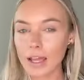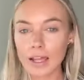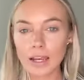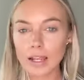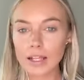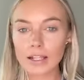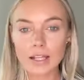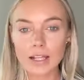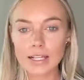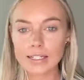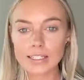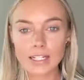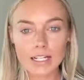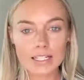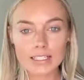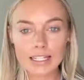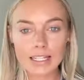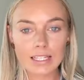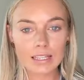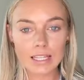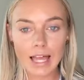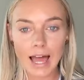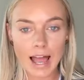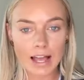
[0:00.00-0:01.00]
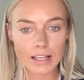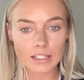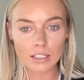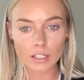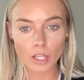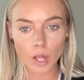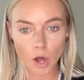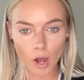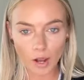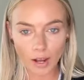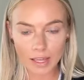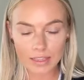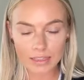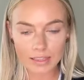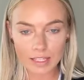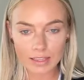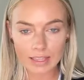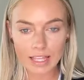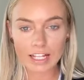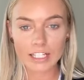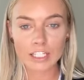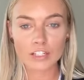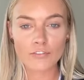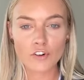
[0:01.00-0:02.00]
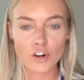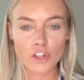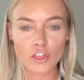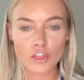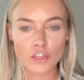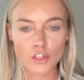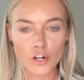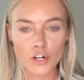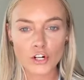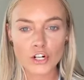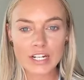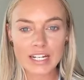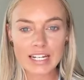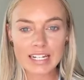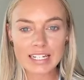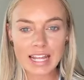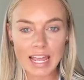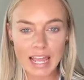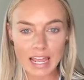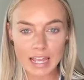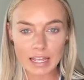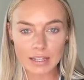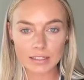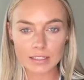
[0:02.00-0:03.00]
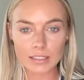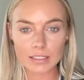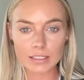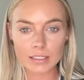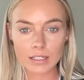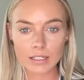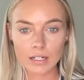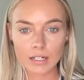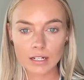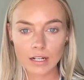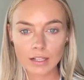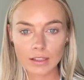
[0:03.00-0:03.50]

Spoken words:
And it doesn't last long. I think that's for 30 days.